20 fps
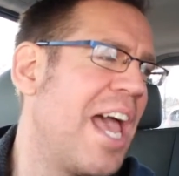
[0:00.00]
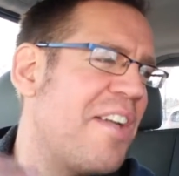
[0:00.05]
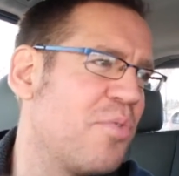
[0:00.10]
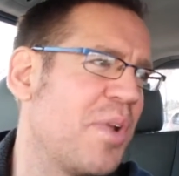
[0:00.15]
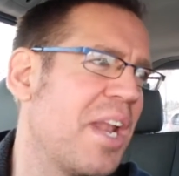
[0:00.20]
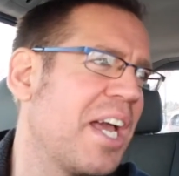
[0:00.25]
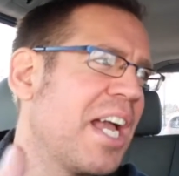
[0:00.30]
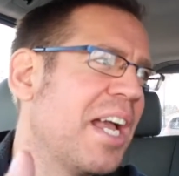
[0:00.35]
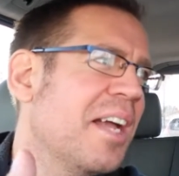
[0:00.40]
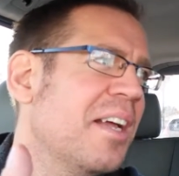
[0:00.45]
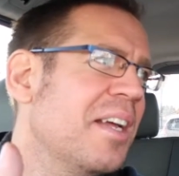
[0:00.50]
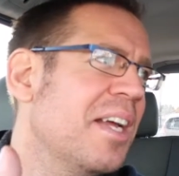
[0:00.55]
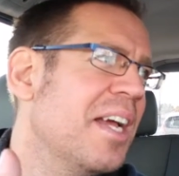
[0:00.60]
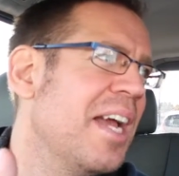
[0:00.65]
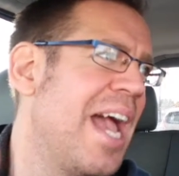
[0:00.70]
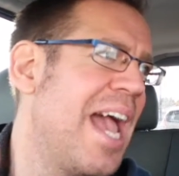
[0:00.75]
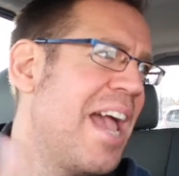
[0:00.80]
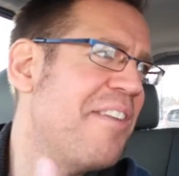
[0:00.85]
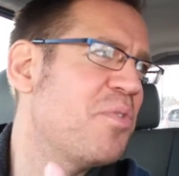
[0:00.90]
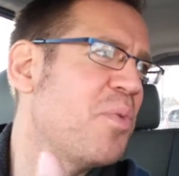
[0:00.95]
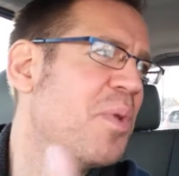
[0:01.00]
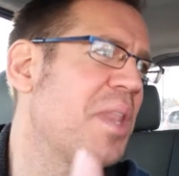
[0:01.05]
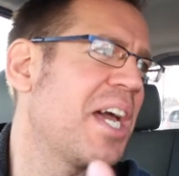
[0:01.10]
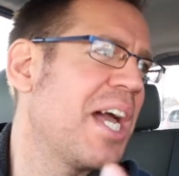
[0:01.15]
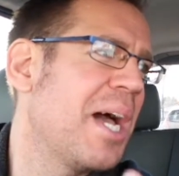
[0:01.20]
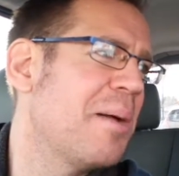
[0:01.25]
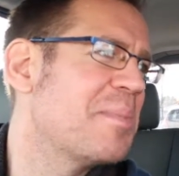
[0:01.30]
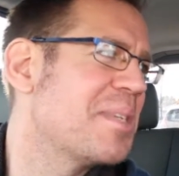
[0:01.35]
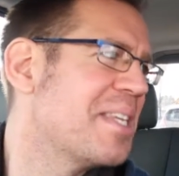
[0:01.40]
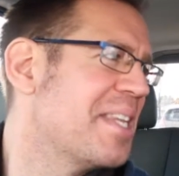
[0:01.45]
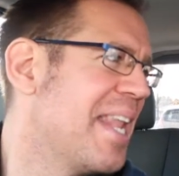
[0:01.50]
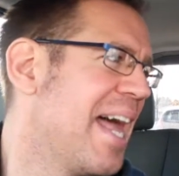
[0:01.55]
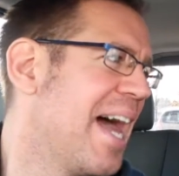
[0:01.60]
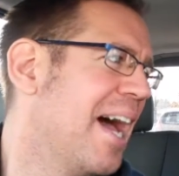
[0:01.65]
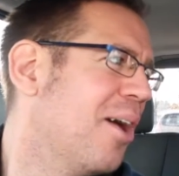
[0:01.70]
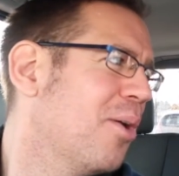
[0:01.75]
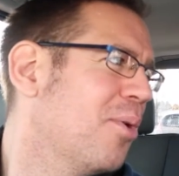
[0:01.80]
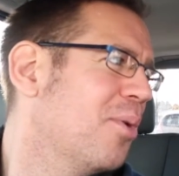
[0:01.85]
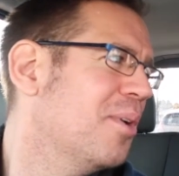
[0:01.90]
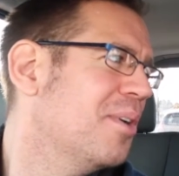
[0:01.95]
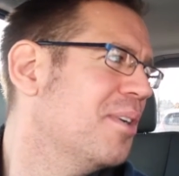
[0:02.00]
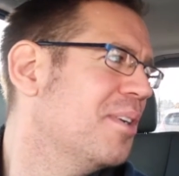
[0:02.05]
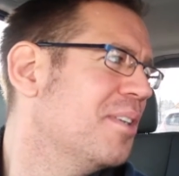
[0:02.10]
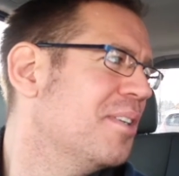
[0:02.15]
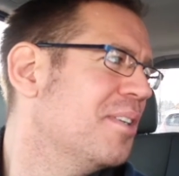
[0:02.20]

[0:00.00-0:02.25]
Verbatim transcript: Like do it. Everyone that comes in now,